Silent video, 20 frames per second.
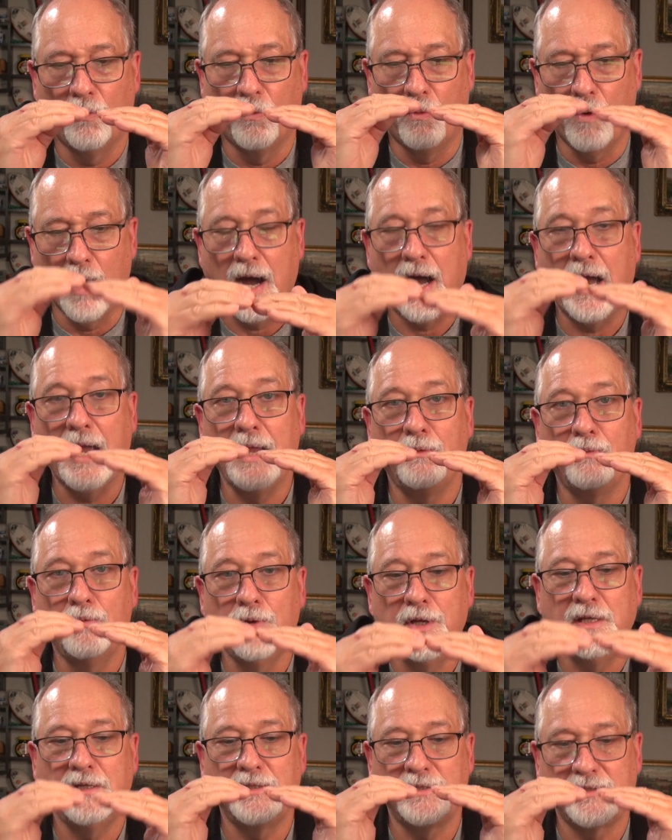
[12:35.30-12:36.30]
why
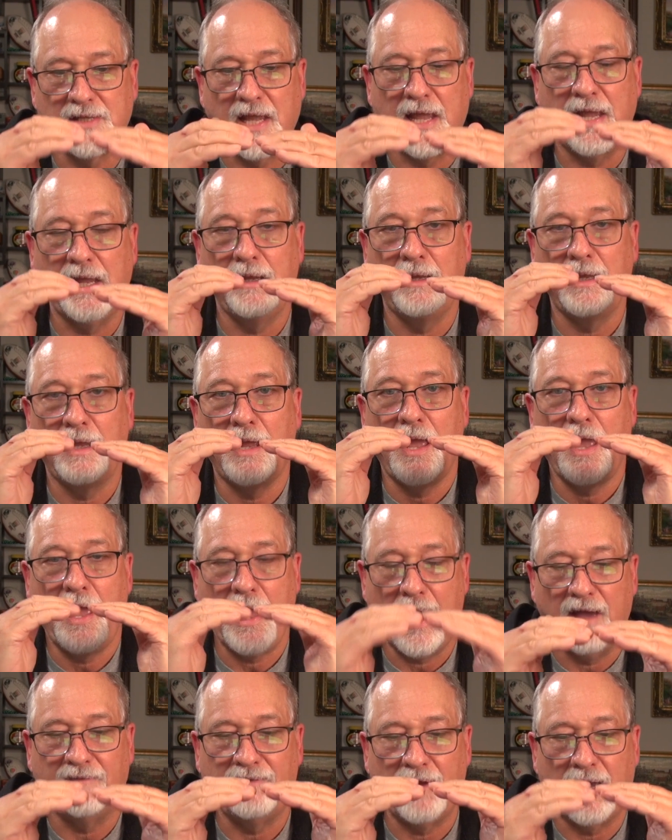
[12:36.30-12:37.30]
we say
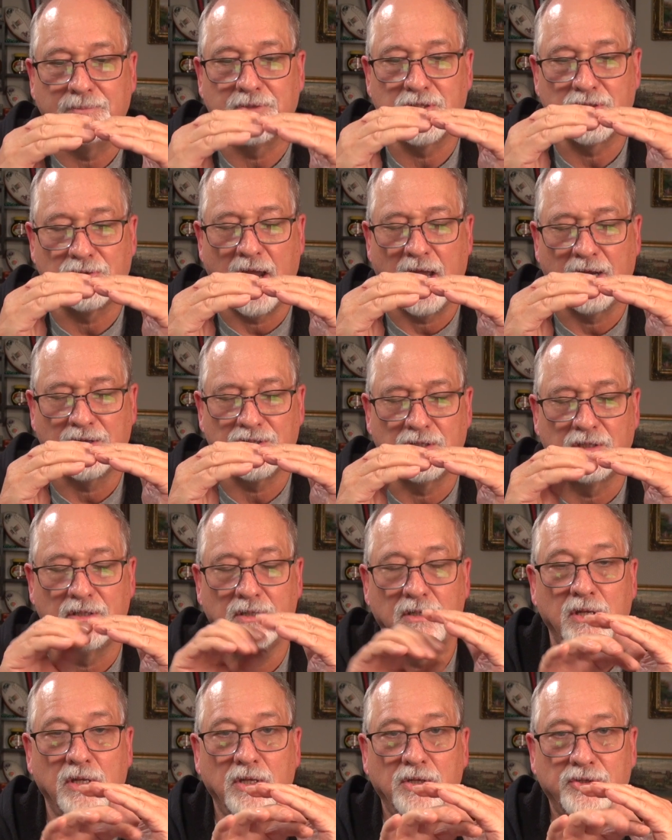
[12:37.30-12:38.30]
have abstraction
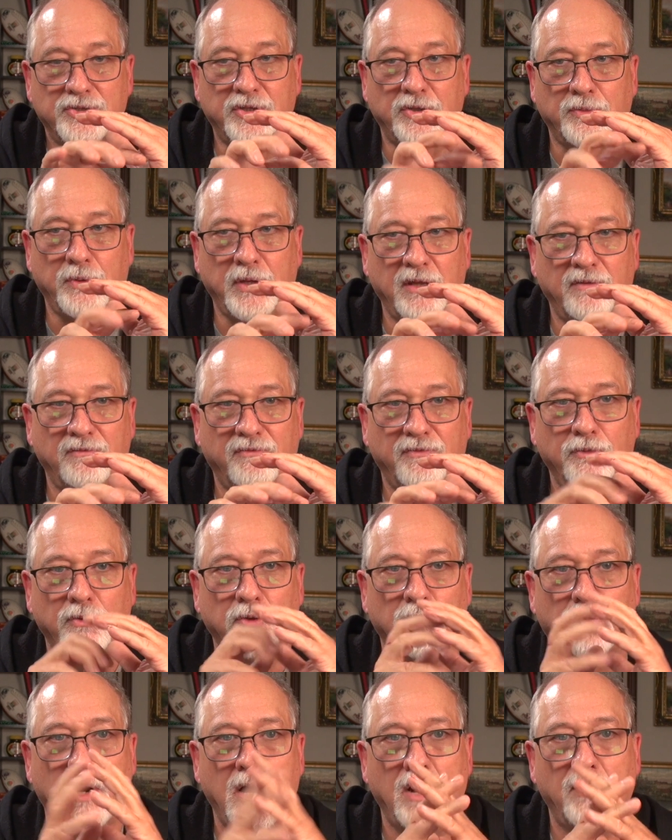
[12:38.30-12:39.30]
so that we can
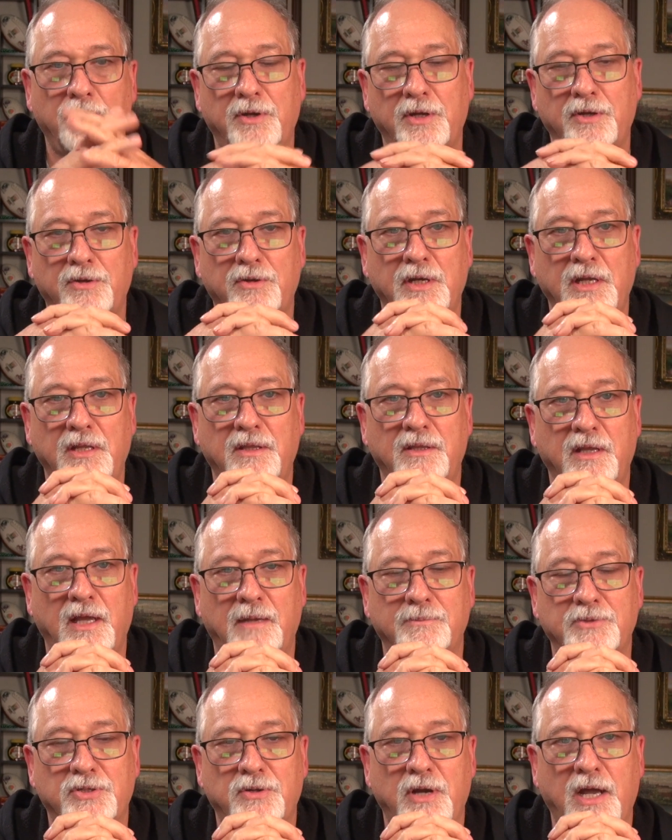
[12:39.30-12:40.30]
fool around underneath the
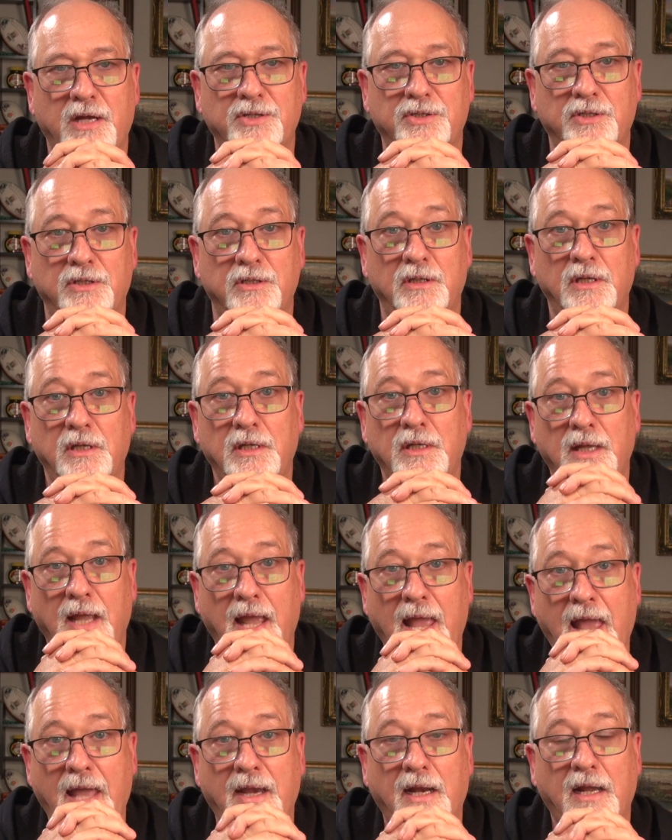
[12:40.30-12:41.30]
abstraction
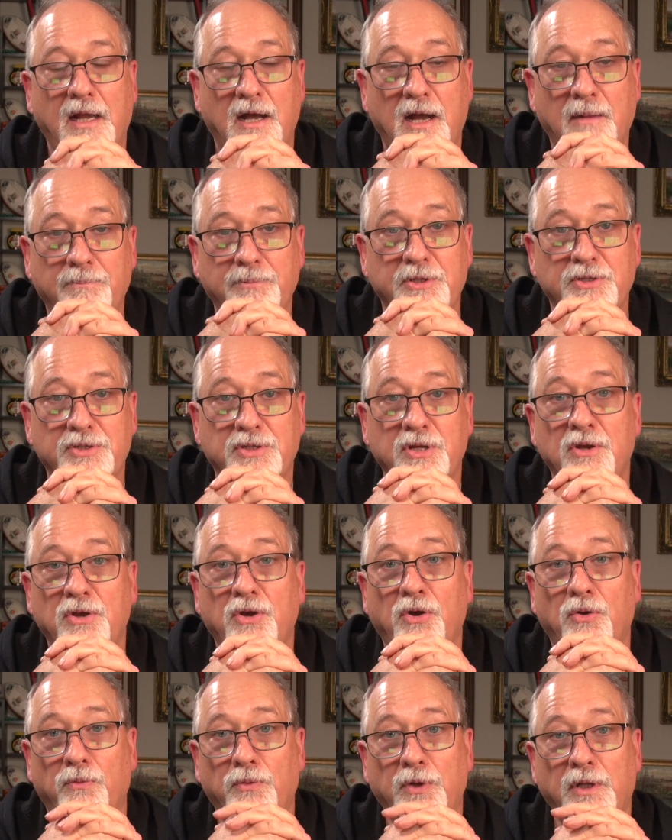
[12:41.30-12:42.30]
and accomplish
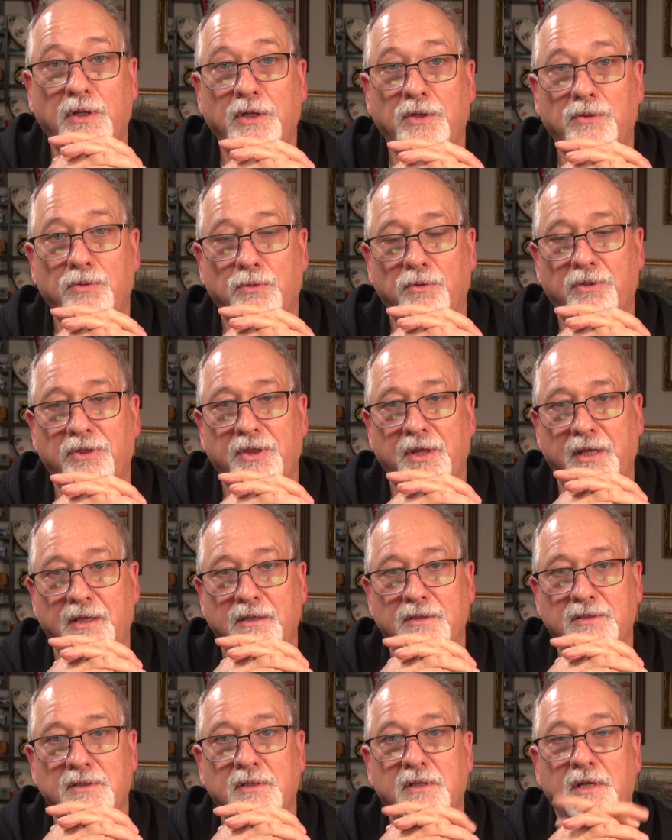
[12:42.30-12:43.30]
really cool
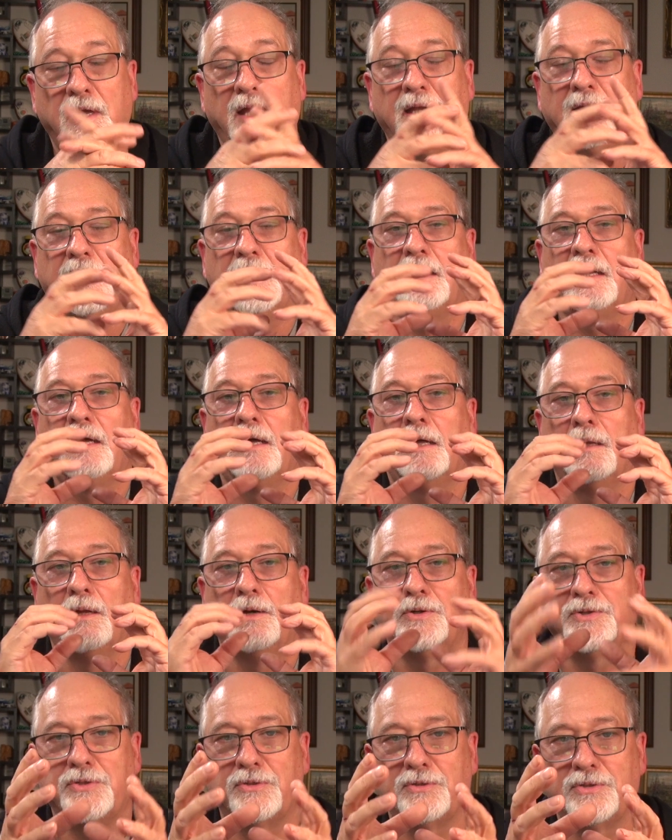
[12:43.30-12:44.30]
things and get
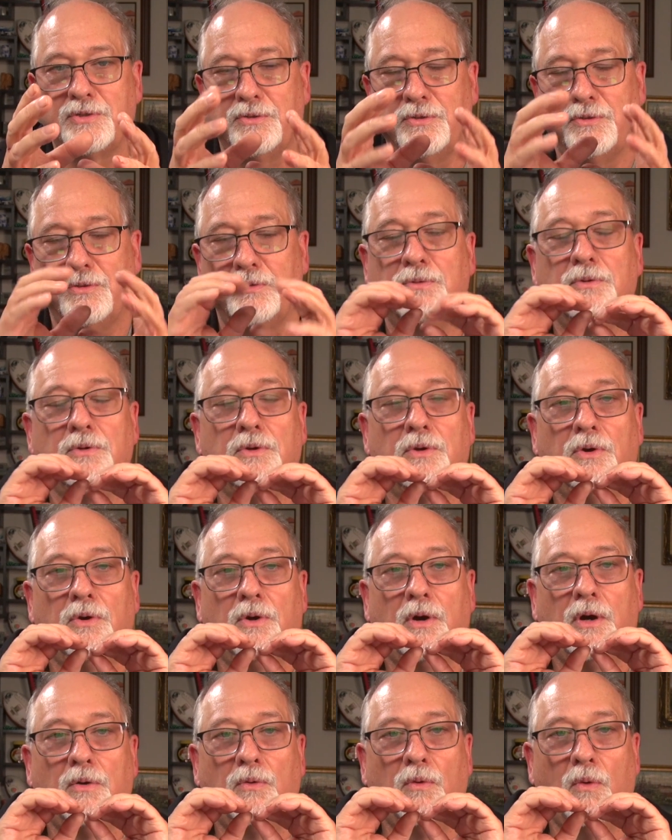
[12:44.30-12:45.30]
closer to
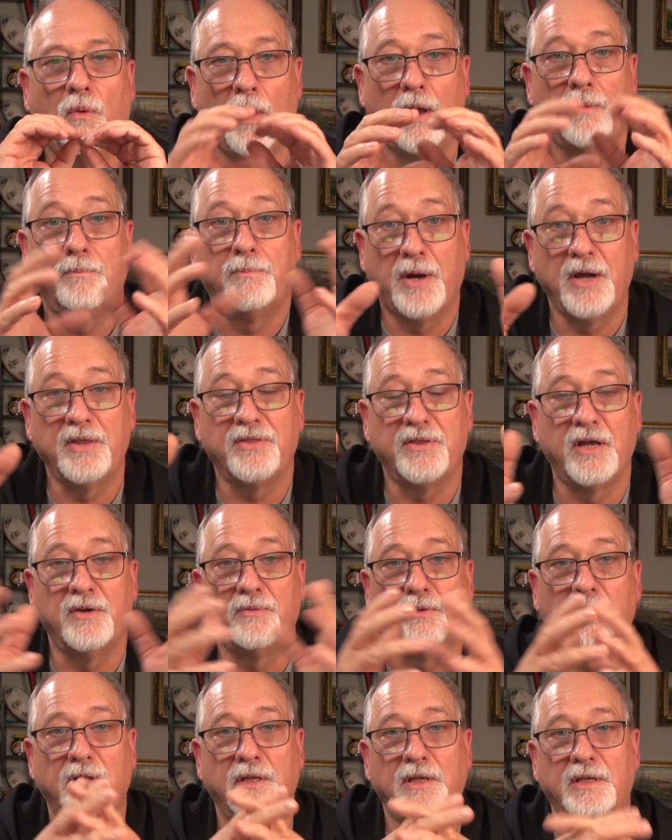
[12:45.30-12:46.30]
what Python
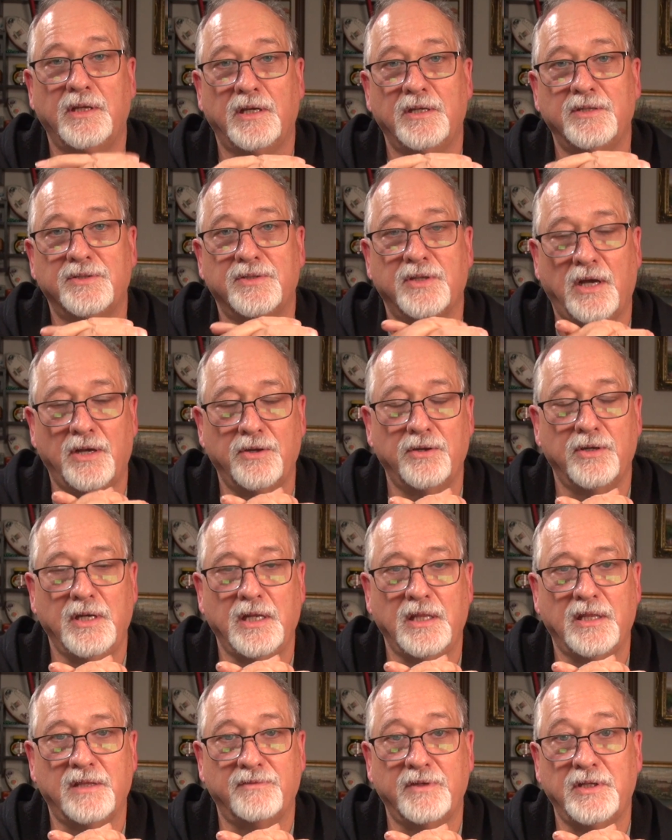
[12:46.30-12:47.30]
really does
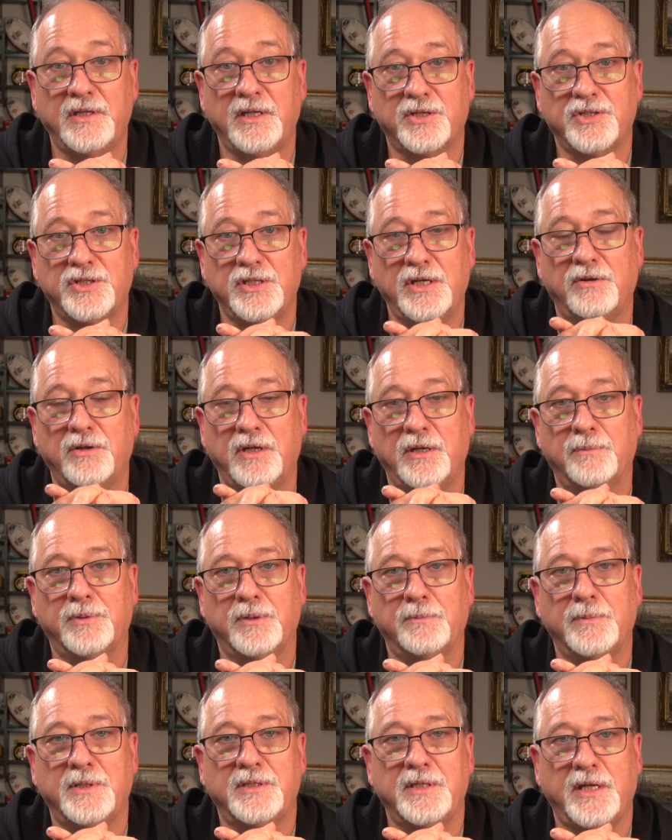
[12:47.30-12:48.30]
underneath of a dictionary
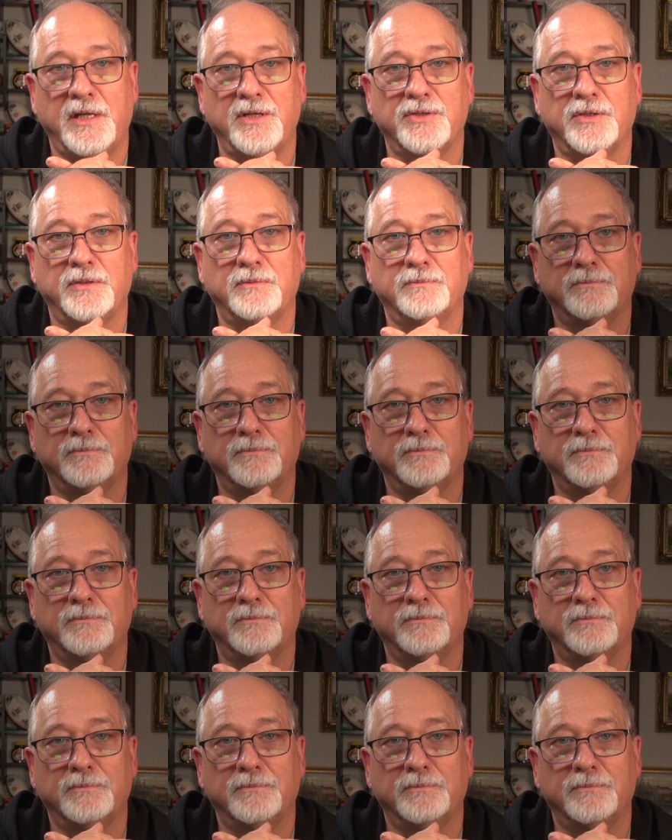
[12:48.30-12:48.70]
implementation.